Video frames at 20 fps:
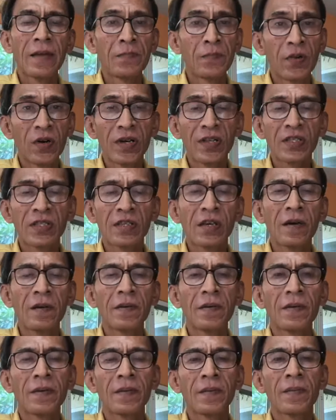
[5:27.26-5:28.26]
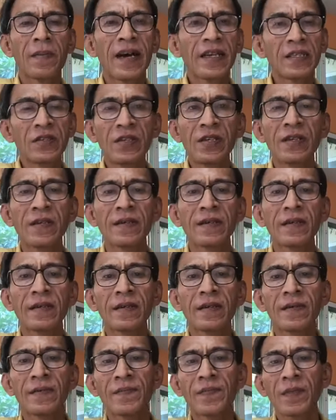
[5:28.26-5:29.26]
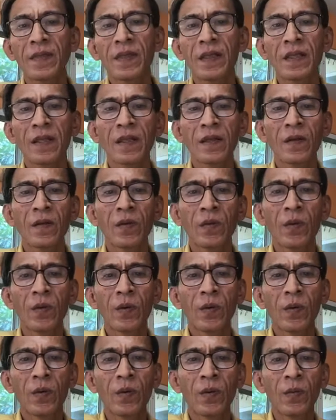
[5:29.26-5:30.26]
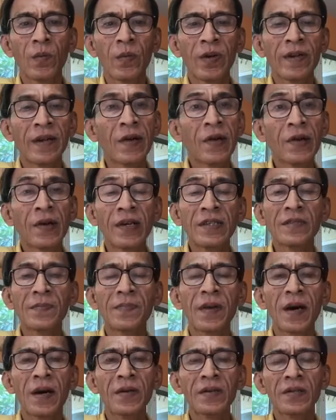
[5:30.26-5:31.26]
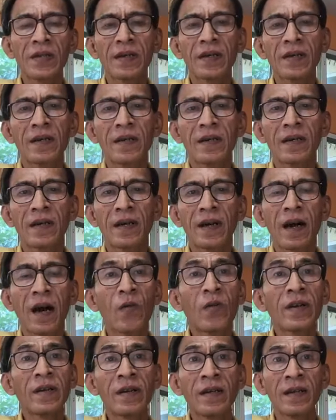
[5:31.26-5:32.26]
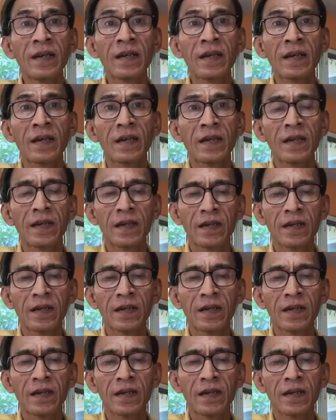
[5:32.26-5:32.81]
I burst my tear when I heard about our king,